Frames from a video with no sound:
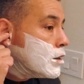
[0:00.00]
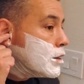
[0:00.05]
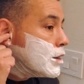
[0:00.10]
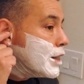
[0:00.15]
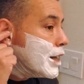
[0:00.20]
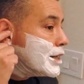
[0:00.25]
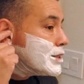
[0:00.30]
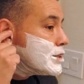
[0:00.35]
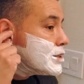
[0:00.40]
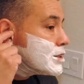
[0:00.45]

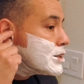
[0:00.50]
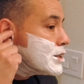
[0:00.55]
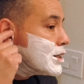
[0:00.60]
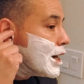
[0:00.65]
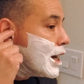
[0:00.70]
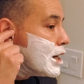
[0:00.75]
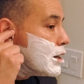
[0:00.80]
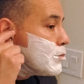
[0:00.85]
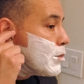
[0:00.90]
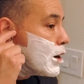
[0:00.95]
that's
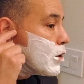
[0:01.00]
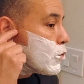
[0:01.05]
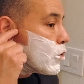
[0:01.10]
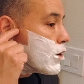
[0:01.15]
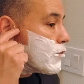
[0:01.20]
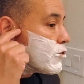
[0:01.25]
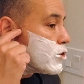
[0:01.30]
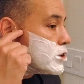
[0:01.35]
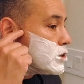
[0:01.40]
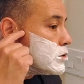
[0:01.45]
kind of my
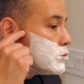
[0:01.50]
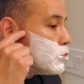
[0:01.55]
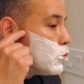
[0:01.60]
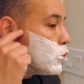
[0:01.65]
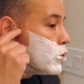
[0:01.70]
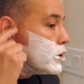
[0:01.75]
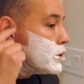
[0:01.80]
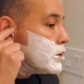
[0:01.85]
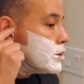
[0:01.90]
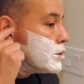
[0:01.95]
reference
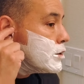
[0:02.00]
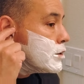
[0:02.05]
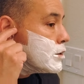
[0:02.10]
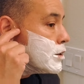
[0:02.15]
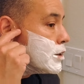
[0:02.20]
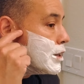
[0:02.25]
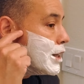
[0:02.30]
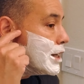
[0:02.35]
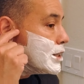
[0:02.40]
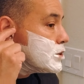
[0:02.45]
point.
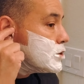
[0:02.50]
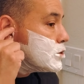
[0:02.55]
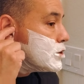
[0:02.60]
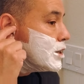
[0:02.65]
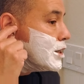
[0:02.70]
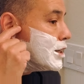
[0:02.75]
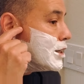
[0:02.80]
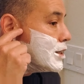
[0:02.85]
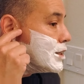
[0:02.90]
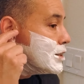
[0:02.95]

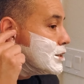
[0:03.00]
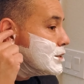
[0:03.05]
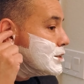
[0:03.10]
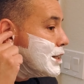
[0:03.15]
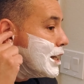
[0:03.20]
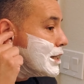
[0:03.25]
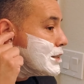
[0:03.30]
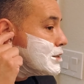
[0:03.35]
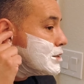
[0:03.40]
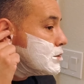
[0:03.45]

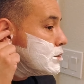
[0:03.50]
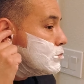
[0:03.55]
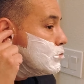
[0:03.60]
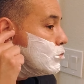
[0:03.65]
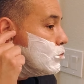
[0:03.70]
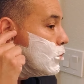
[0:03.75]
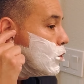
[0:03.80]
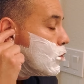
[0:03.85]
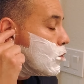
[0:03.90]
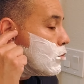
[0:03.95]
That's
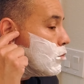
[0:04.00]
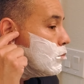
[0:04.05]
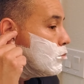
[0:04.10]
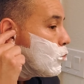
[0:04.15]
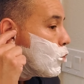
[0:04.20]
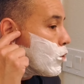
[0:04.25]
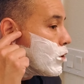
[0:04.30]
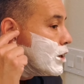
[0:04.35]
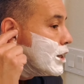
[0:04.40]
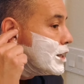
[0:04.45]

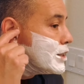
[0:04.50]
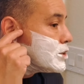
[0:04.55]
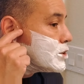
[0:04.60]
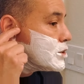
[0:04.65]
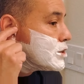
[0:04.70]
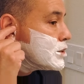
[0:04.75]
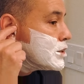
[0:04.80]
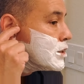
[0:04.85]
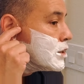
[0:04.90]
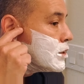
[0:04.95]
more or
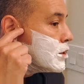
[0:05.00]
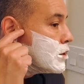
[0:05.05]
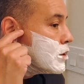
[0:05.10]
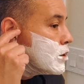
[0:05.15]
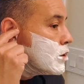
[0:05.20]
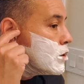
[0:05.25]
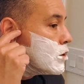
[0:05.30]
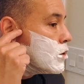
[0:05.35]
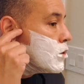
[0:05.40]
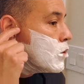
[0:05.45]
less
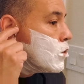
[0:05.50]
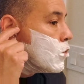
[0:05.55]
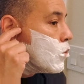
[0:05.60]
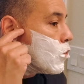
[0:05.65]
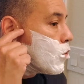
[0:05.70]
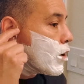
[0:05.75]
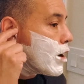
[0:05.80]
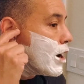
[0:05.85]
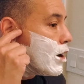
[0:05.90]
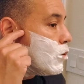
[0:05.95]

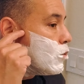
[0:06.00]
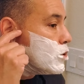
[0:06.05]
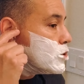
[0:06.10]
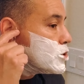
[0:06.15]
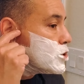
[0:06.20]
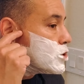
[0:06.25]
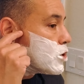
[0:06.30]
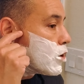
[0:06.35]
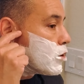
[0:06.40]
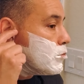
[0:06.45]
where I will
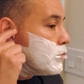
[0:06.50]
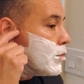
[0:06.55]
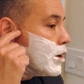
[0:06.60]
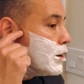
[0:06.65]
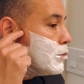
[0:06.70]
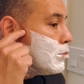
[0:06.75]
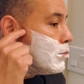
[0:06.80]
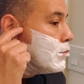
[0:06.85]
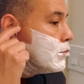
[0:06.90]
start my